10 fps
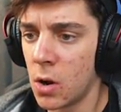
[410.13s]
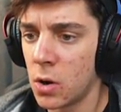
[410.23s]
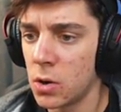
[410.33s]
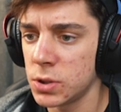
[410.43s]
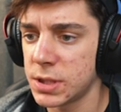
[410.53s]

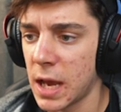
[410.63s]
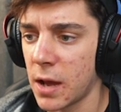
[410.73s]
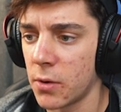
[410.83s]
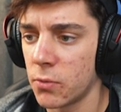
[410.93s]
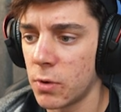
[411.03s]
Hold
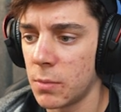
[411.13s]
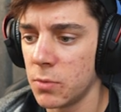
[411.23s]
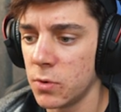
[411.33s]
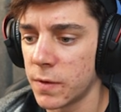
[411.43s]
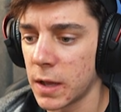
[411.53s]
down while
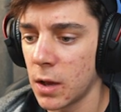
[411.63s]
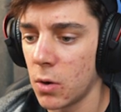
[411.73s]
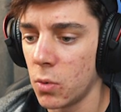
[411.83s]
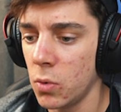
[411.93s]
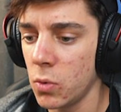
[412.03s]
moving.
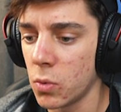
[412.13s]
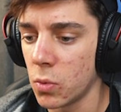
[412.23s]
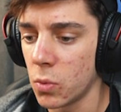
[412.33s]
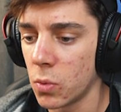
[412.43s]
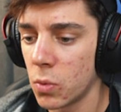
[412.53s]

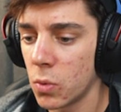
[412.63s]
Ooh.